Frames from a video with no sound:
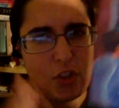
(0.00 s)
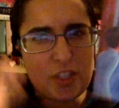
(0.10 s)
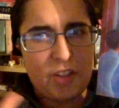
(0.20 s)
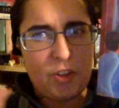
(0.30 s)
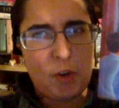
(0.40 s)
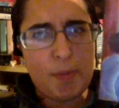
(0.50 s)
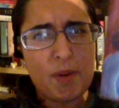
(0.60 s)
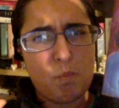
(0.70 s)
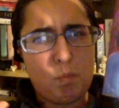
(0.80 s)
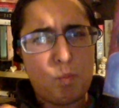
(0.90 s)
a little bit
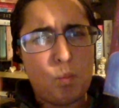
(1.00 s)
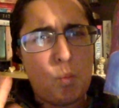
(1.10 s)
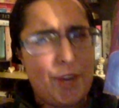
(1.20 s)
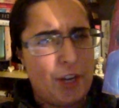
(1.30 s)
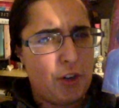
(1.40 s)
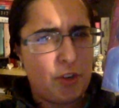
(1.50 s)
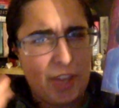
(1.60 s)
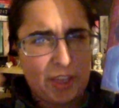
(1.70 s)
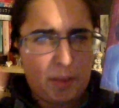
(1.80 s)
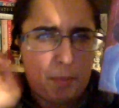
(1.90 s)
weird.
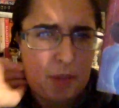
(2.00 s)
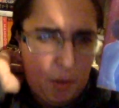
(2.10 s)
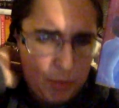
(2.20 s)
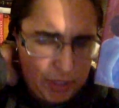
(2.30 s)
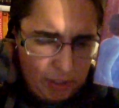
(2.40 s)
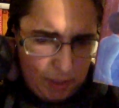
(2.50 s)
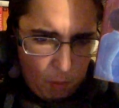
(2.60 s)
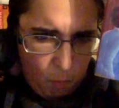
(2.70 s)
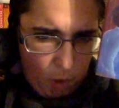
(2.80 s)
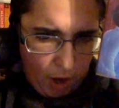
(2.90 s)
Like, the plot was a little
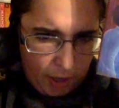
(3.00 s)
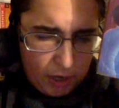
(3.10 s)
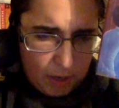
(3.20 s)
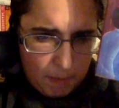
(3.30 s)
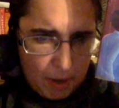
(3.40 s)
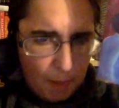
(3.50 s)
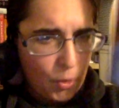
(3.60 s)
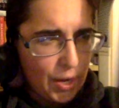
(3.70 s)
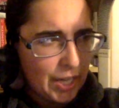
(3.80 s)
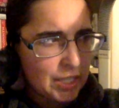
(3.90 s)
bit wonky to me at
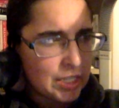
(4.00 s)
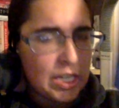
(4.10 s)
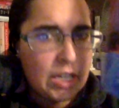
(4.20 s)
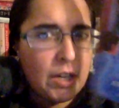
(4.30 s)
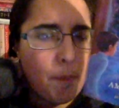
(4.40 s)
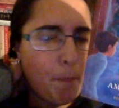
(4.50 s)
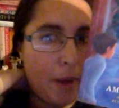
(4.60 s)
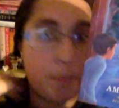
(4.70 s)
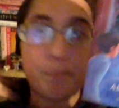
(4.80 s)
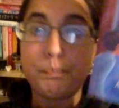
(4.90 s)
points, but
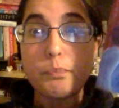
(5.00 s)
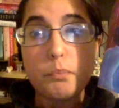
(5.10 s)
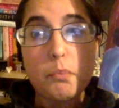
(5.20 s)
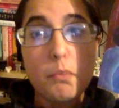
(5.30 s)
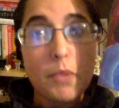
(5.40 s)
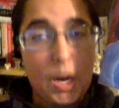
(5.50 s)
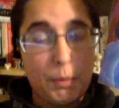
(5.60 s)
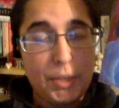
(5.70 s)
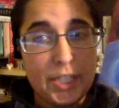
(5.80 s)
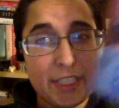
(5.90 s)
I really did